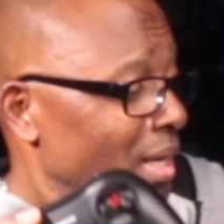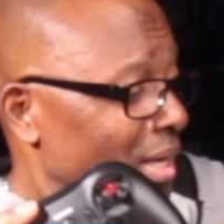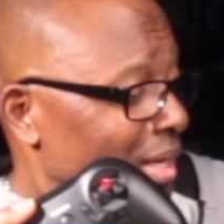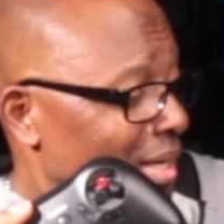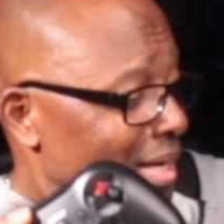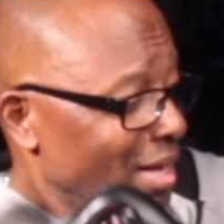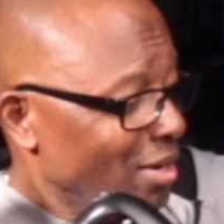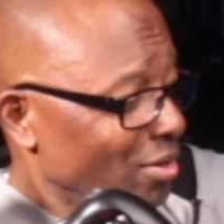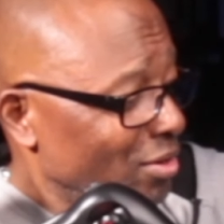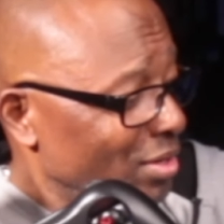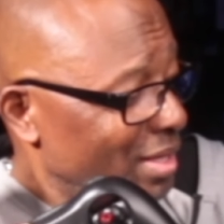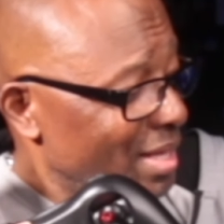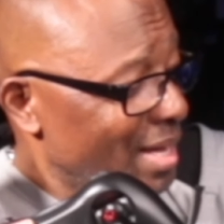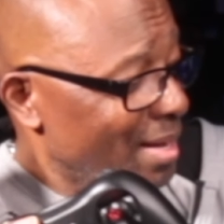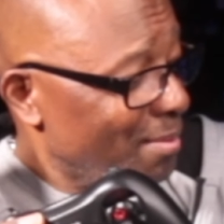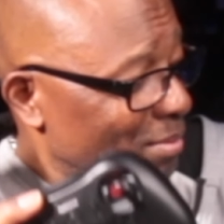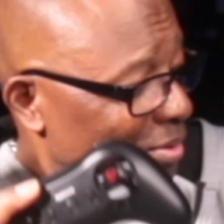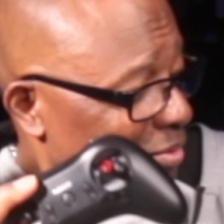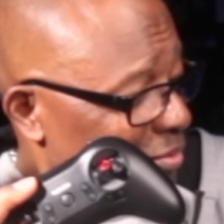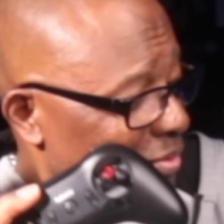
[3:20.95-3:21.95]
Not only
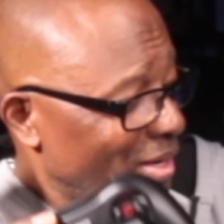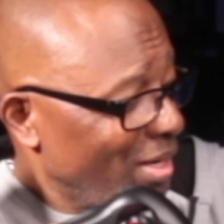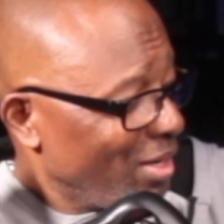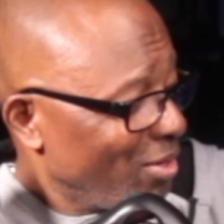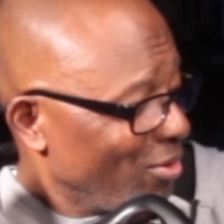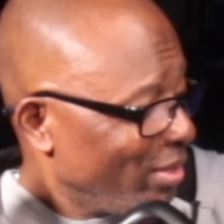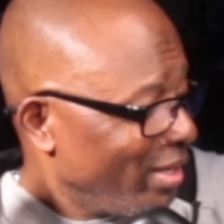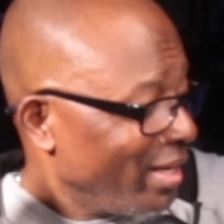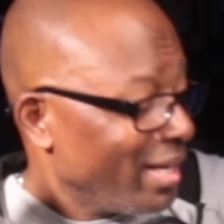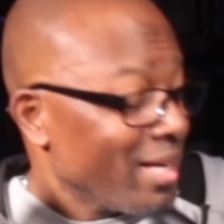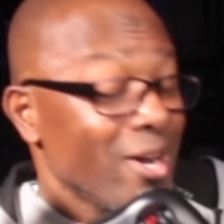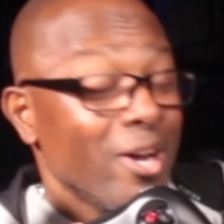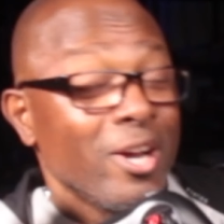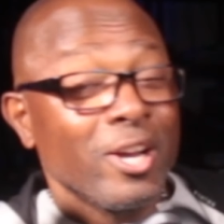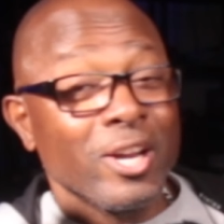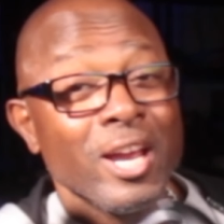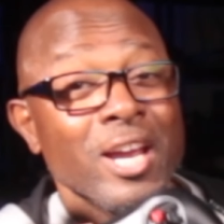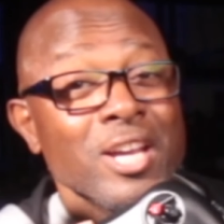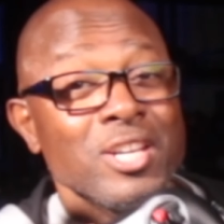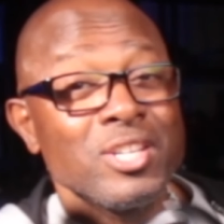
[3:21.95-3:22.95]
that, but RadioLink
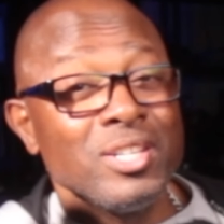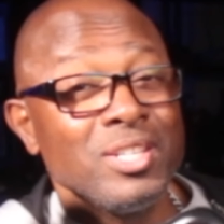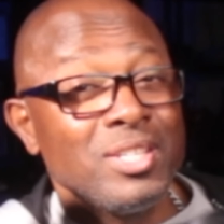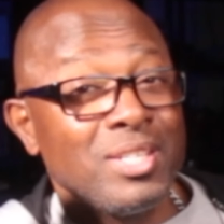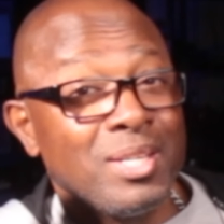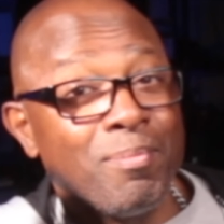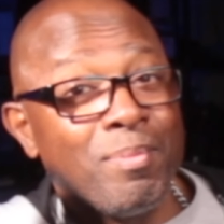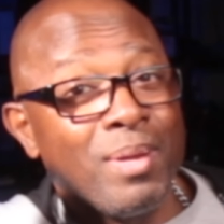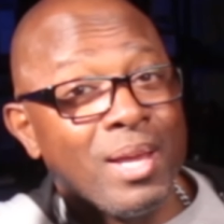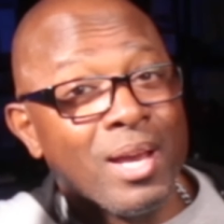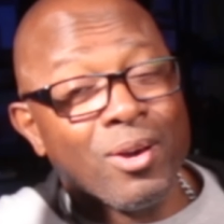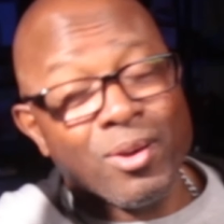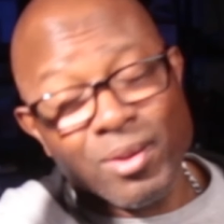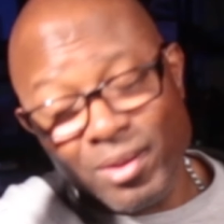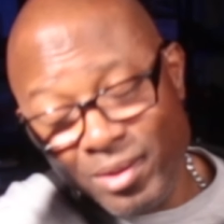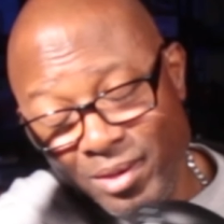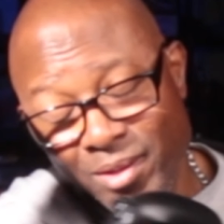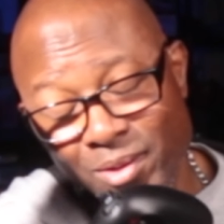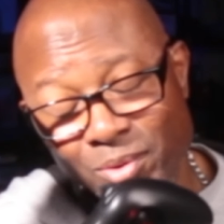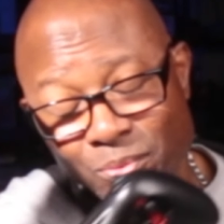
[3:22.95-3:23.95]
actually sent me out
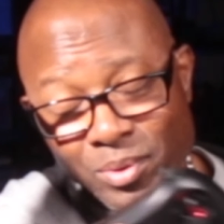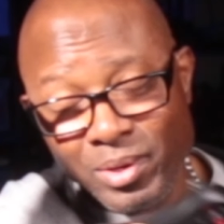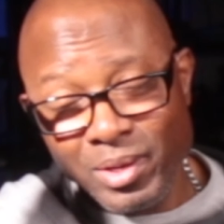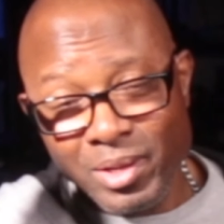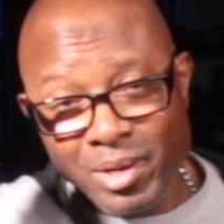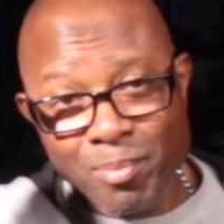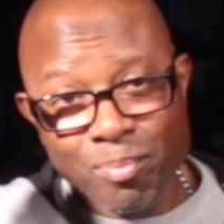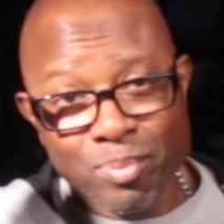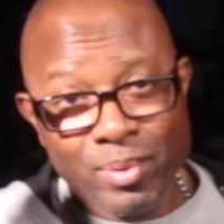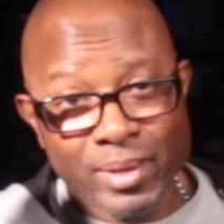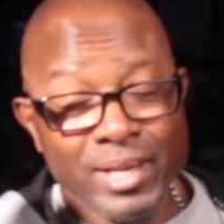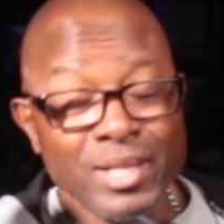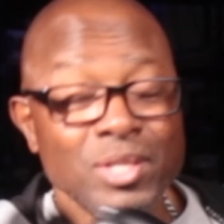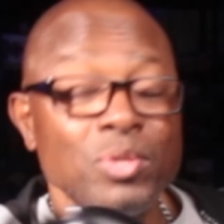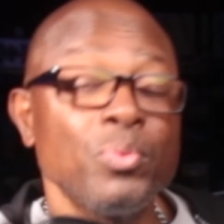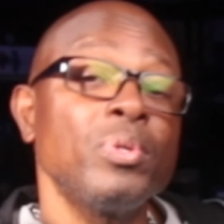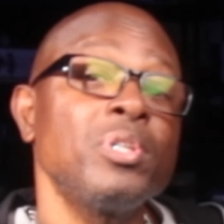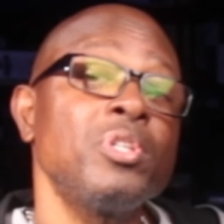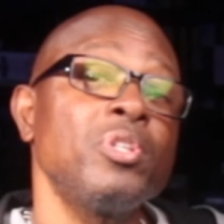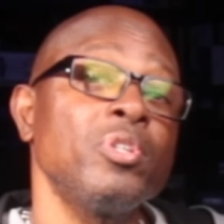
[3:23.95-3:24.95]
another one of their
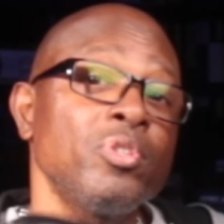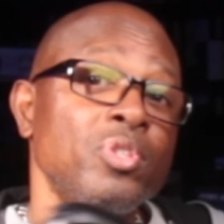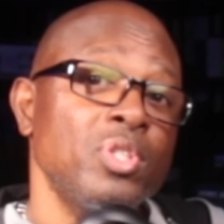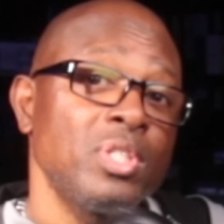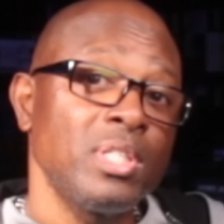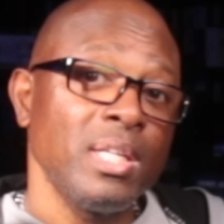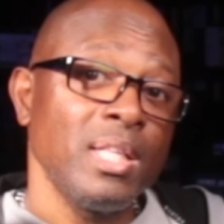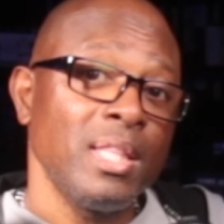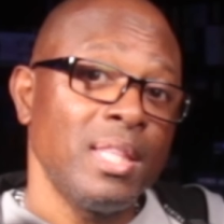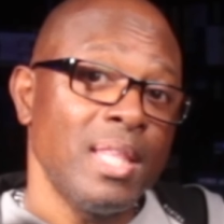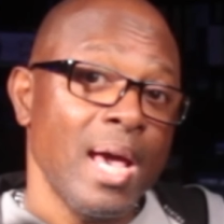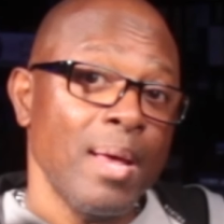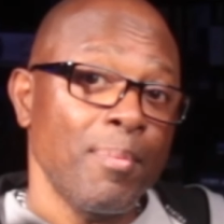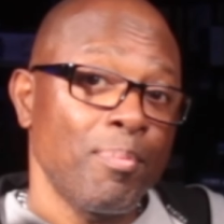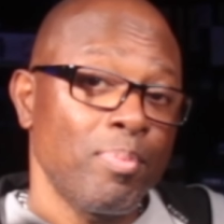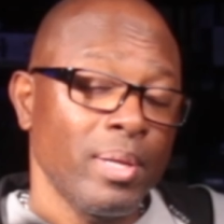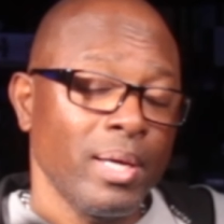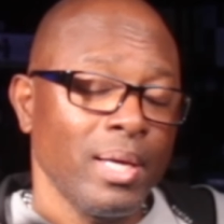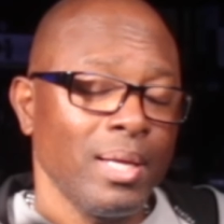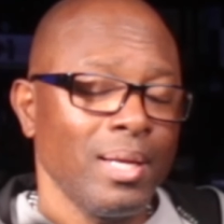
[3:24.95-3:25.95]
planes, which you'll see
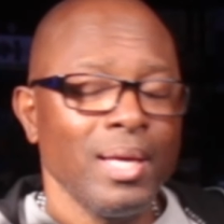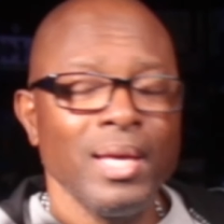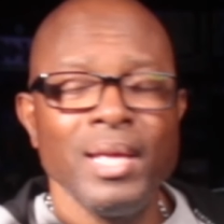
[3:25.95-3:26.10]
that plane.